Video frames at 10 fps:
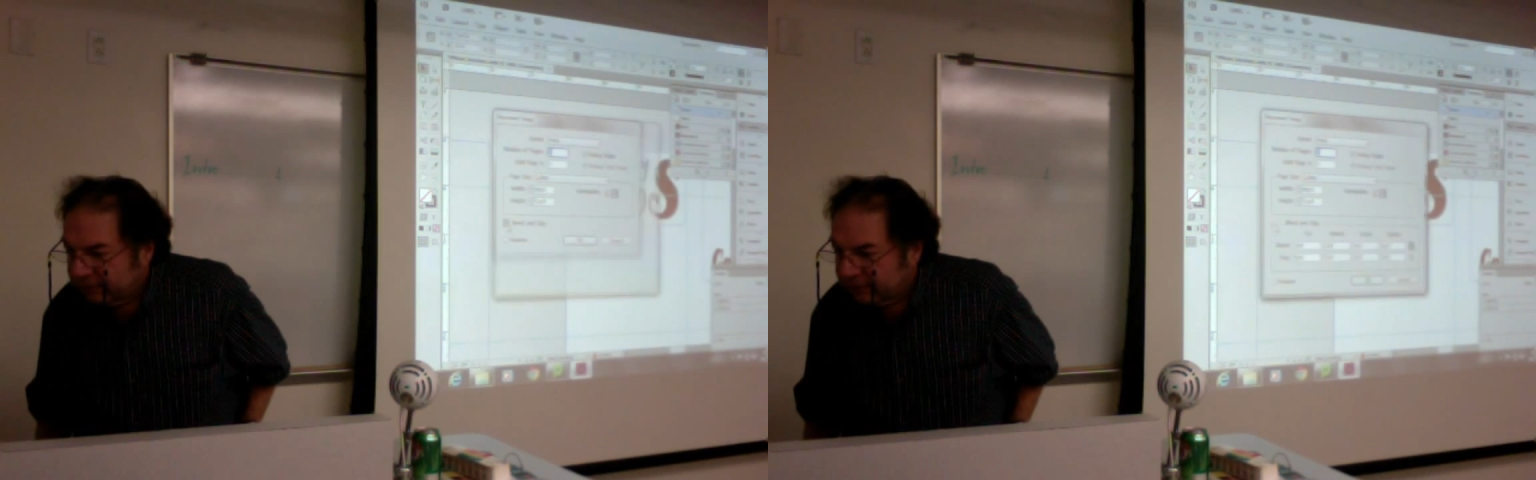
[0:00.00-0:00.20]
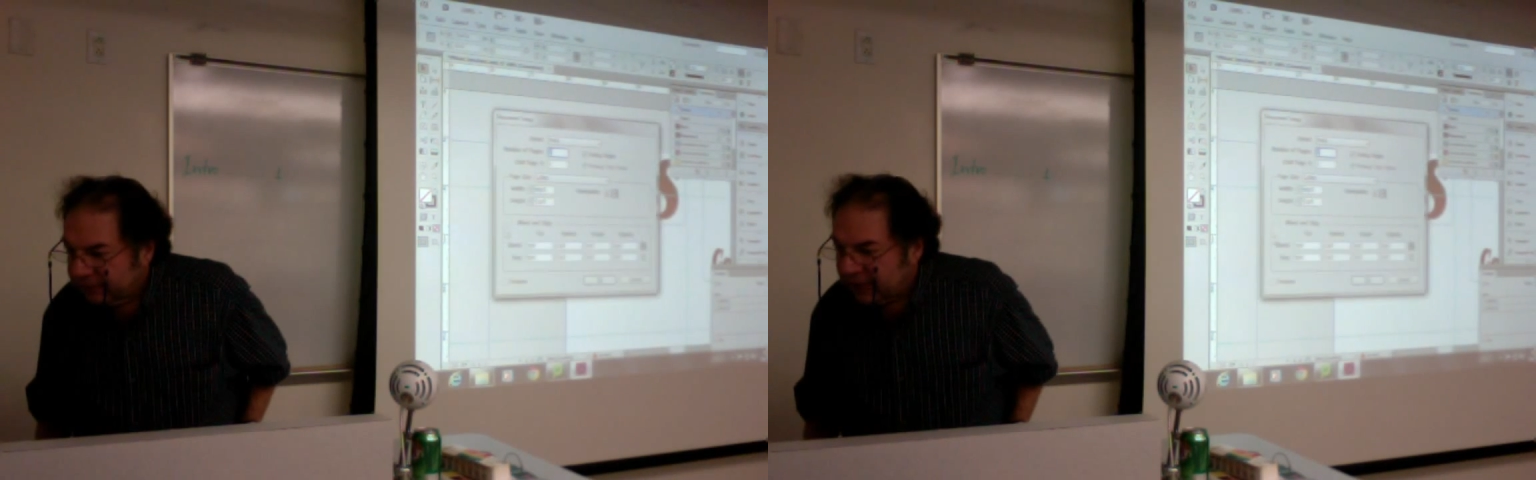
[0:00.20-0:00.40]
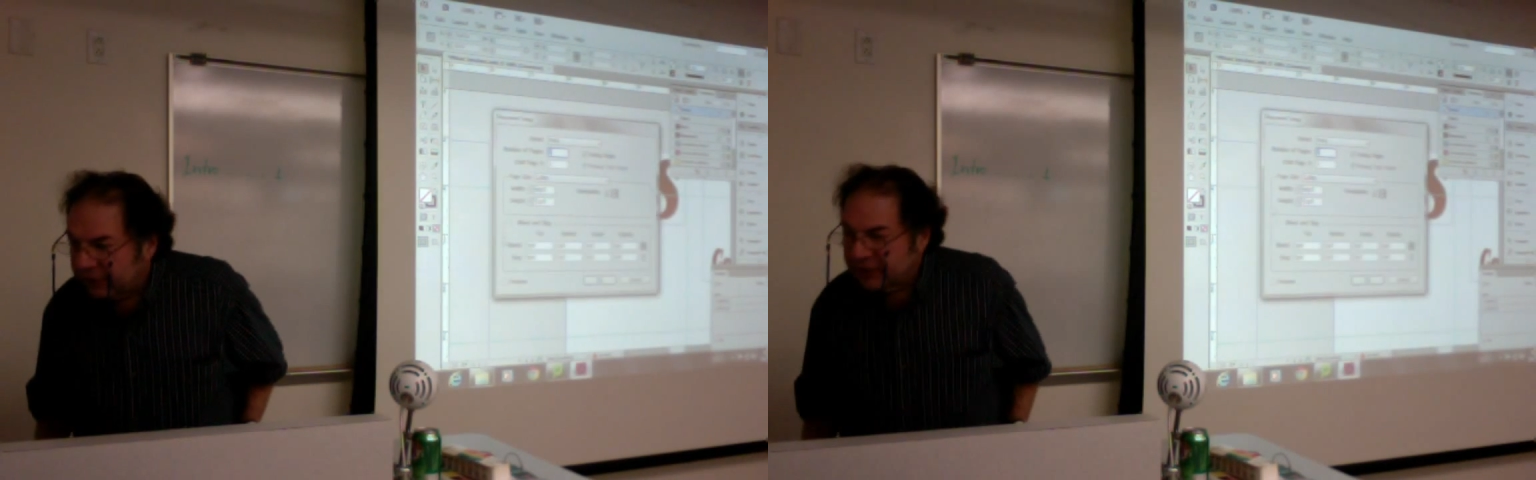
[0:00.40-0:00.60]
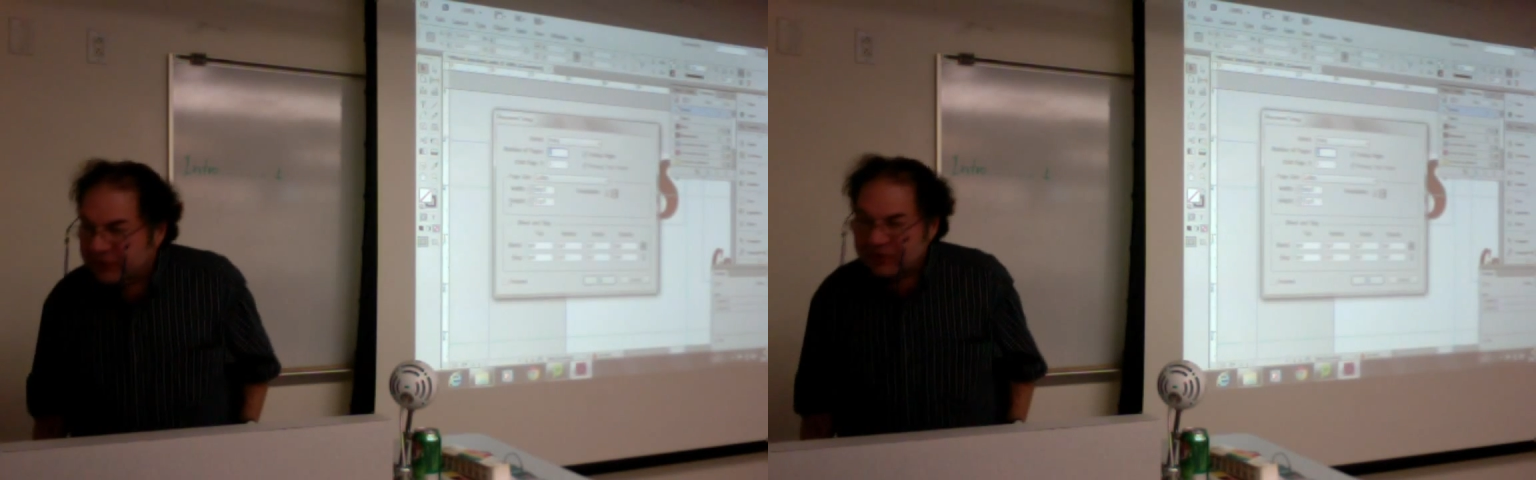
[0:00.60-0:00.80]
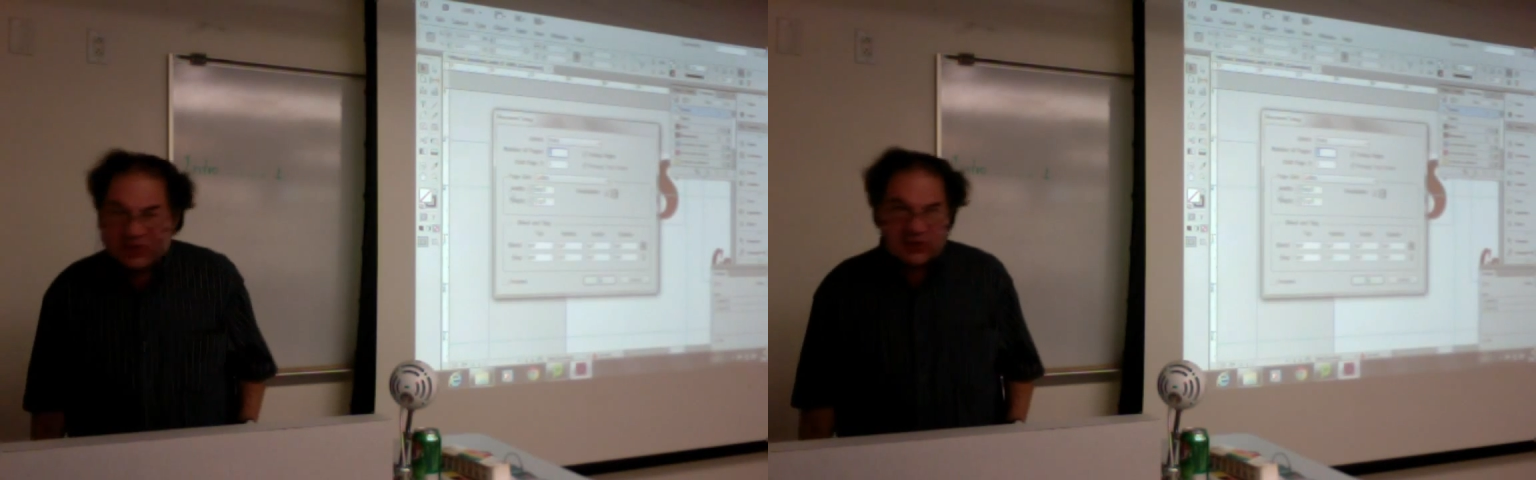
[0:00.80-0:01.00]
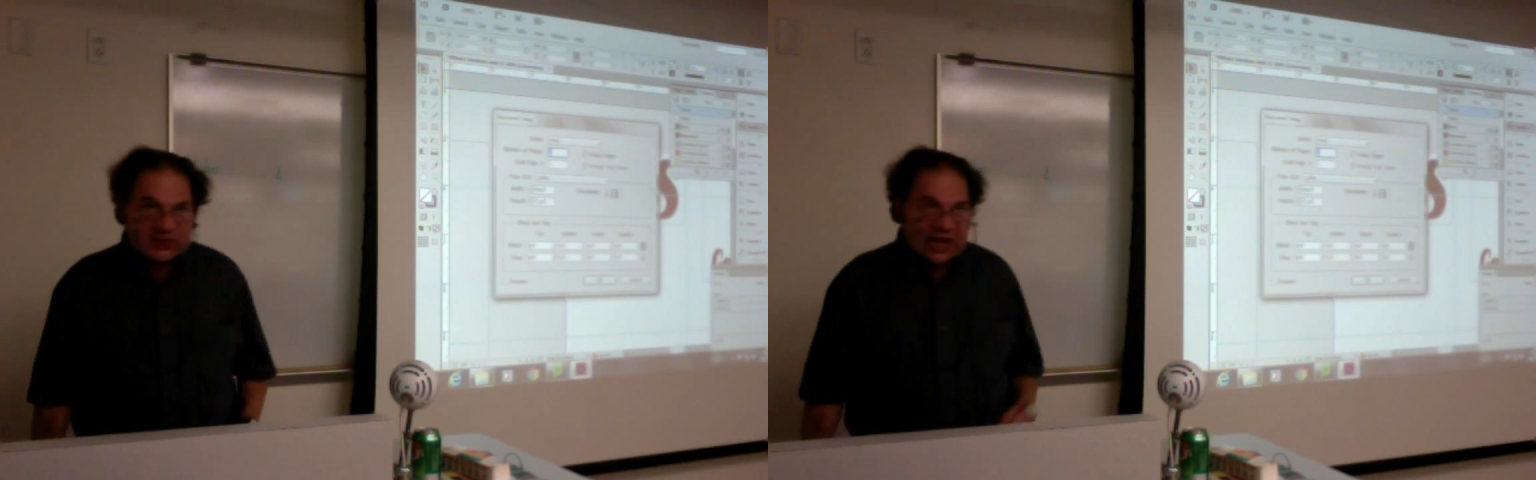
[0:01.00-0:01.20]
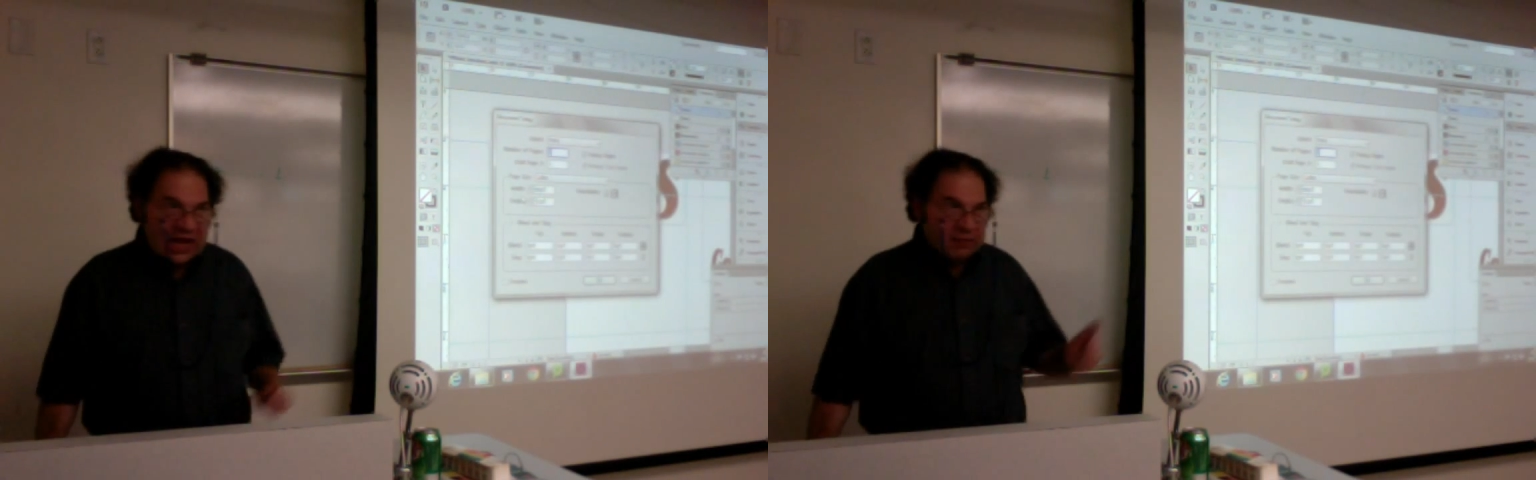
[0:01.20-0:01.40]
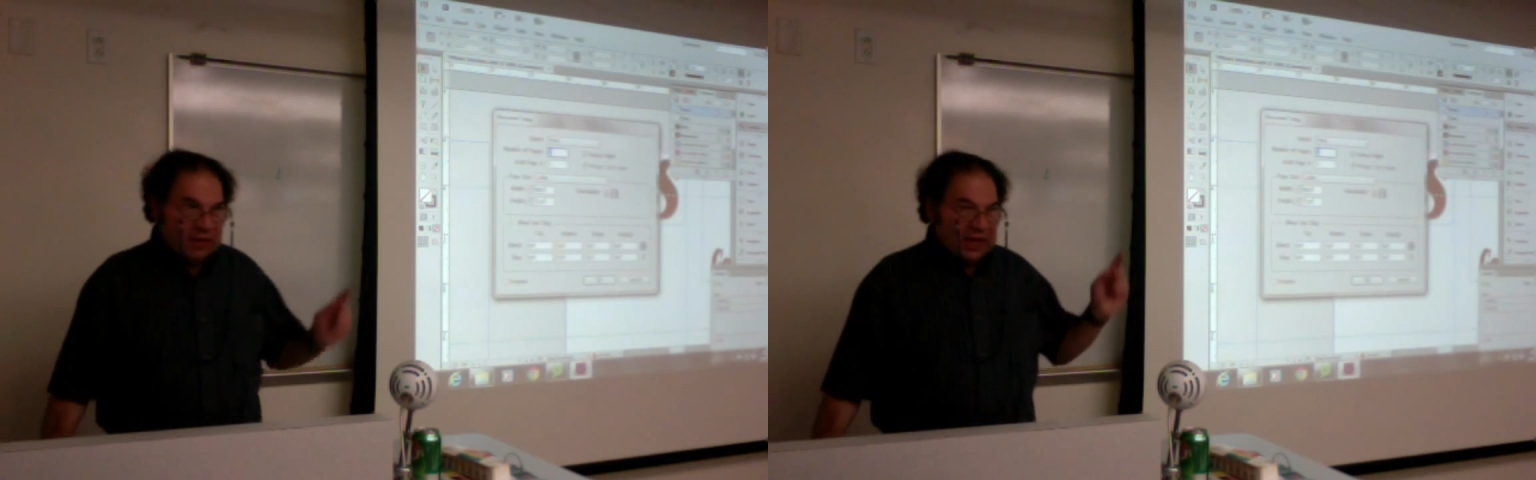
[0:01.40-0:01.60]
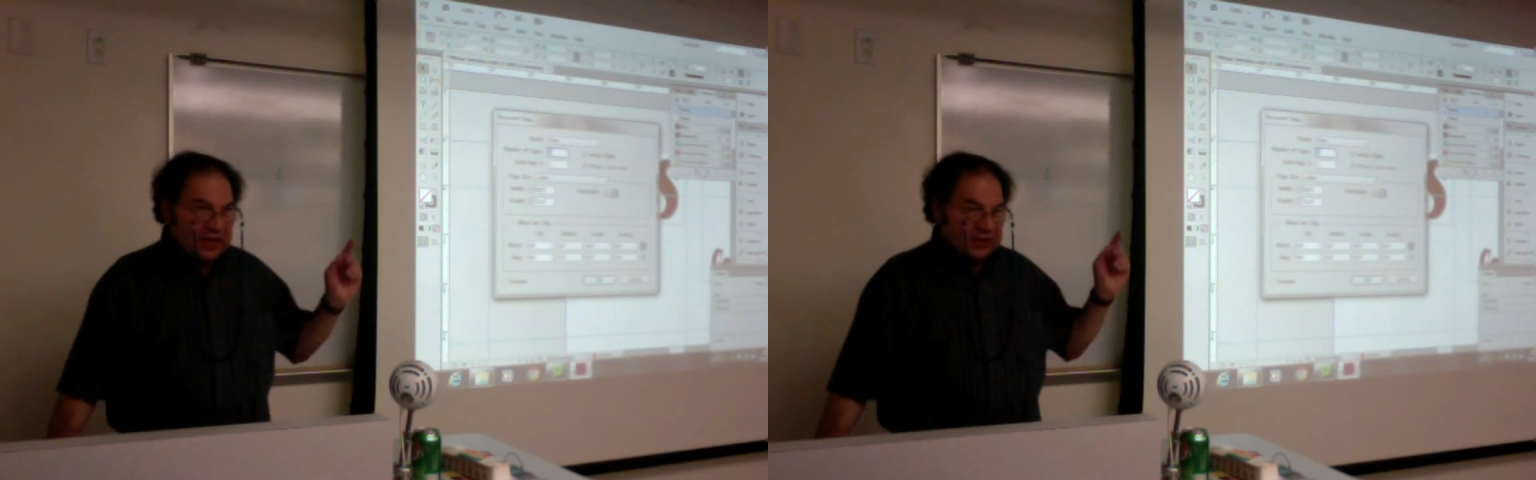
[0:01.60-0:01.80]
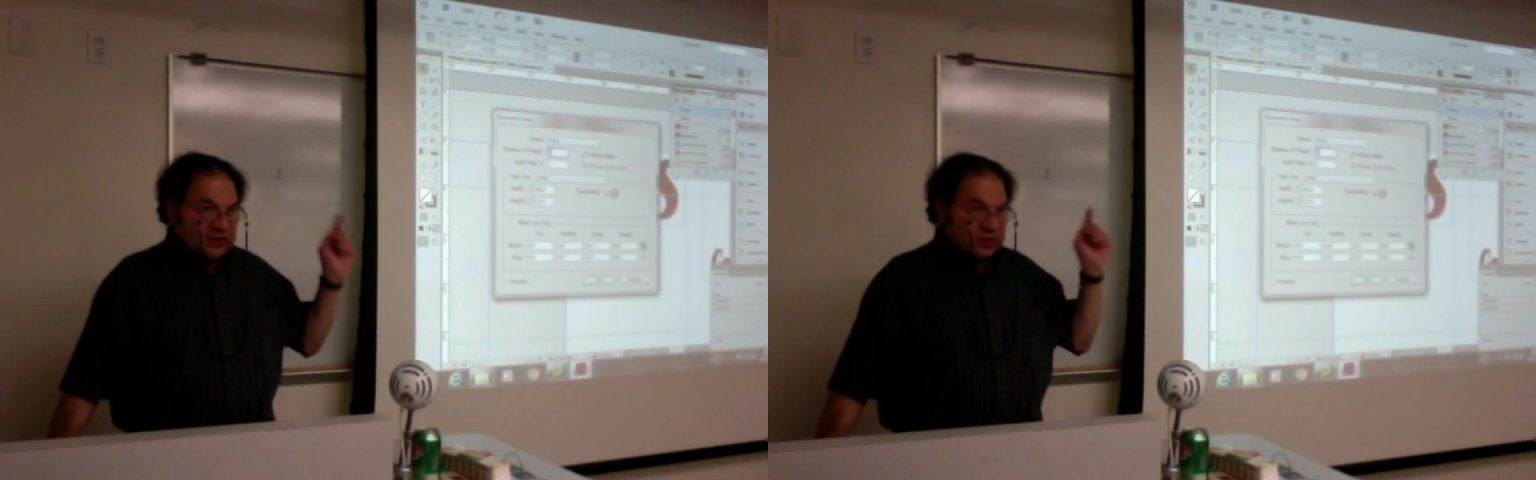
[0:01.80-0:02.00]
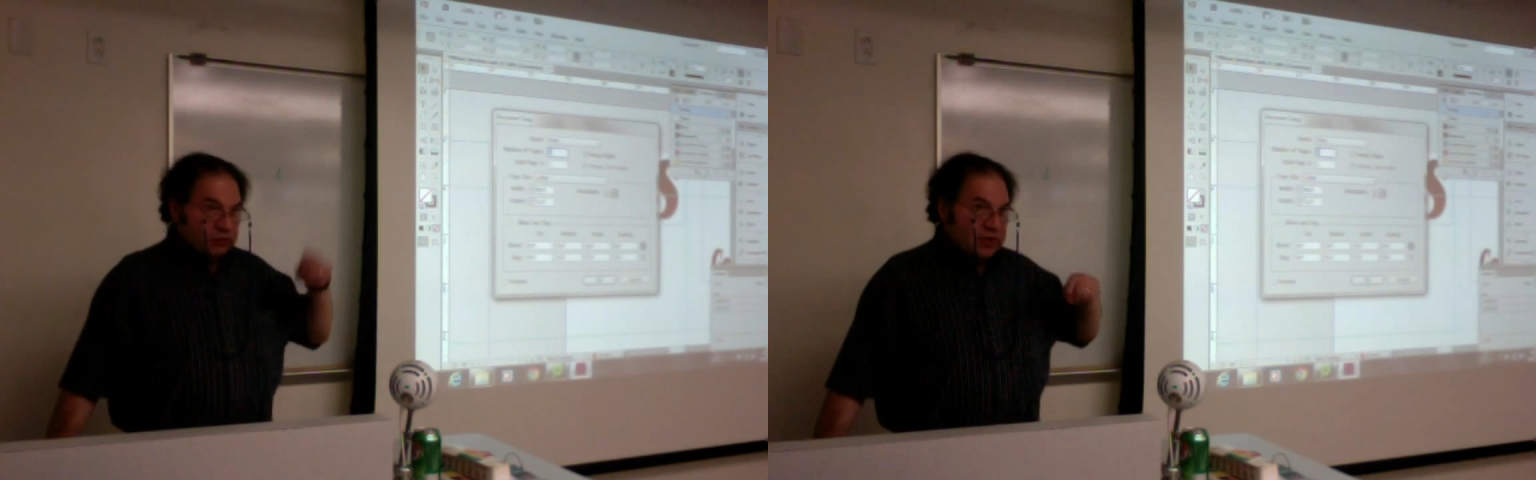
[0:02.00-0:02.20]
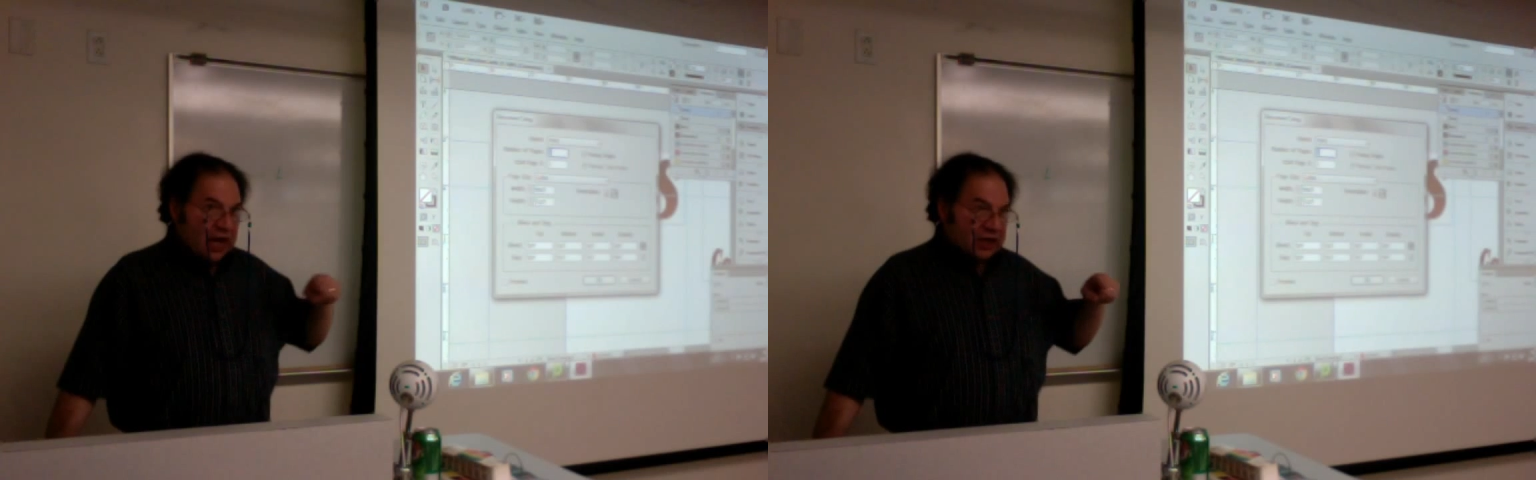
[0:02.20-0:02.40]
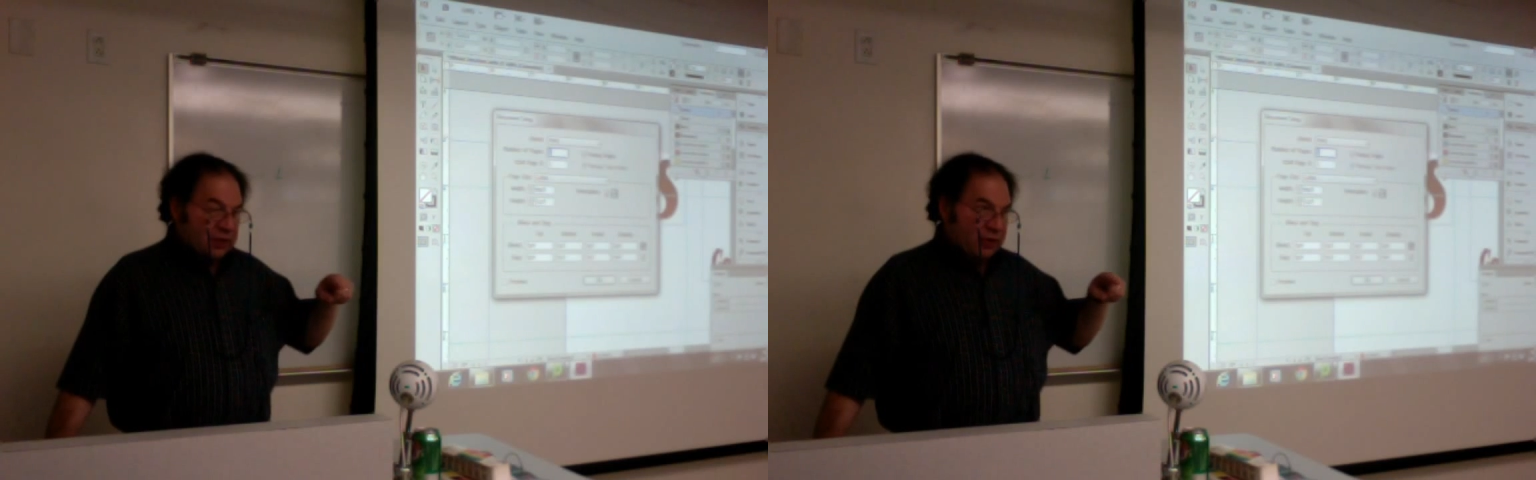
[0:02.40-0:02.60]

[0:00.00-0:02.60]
Now, this is the same as new document.